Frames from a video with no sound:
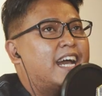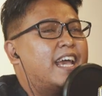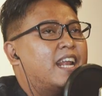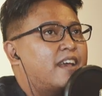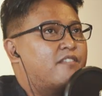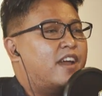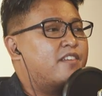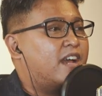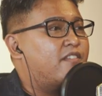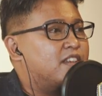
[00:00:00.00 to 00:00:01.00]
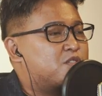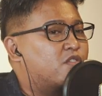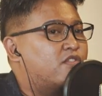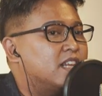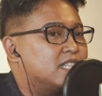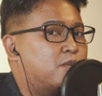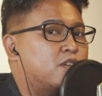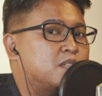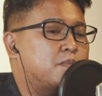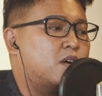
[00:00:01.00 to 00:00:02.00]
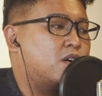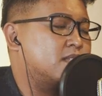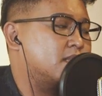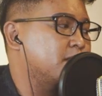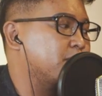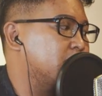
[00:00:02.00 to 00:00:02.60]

I, and I have very, I have very strong feelings about this because